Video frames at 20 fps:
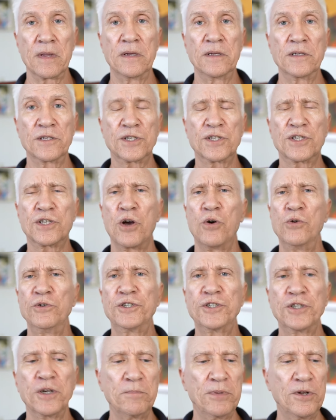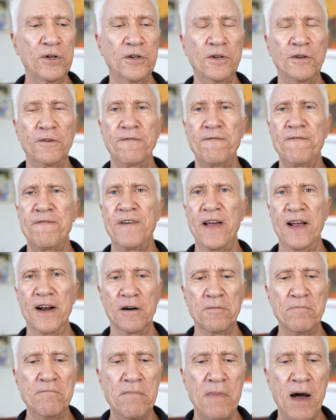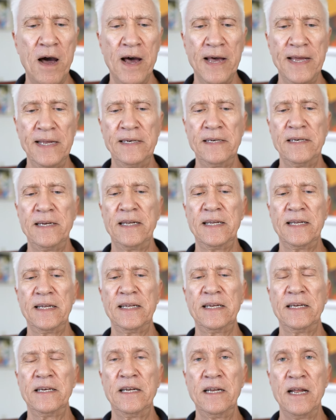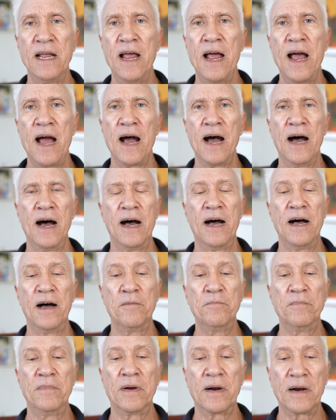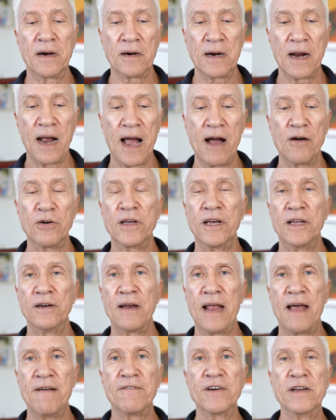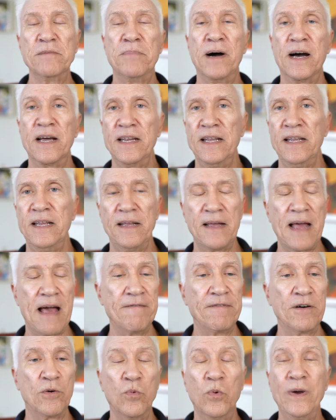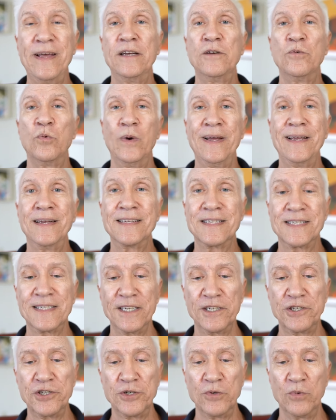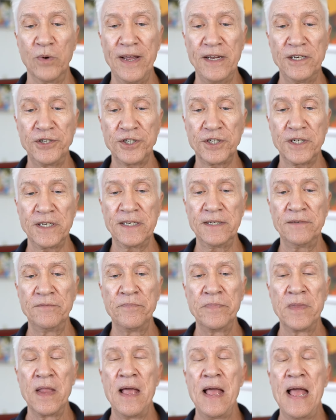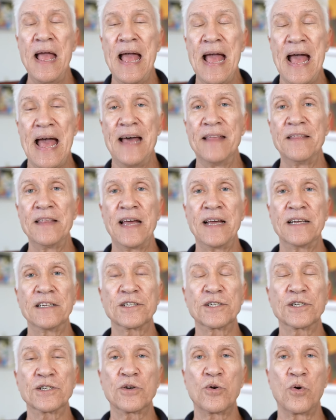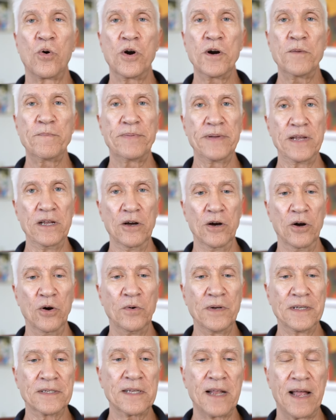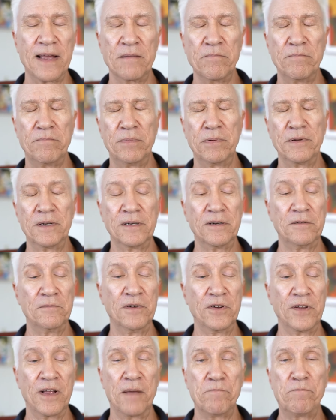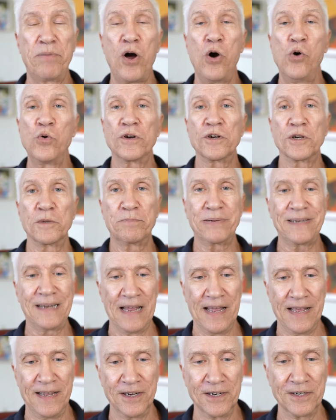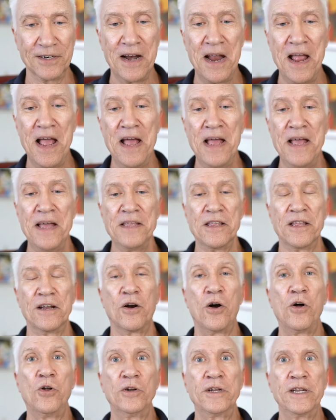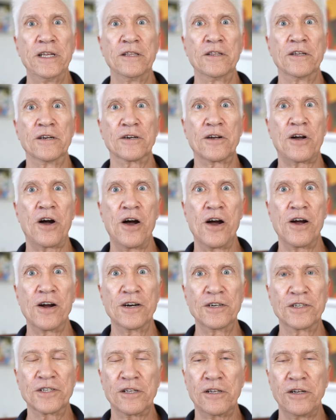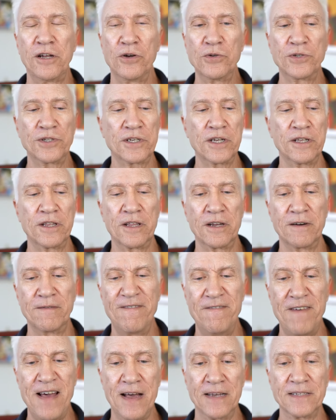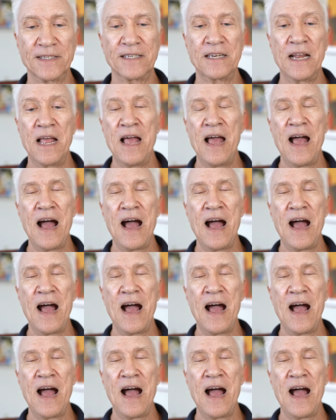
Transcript: sociable, fair-minded. How can everybody have a win-win situation? And that Scorpio is like a poker player. They're holding their cards close to their vest.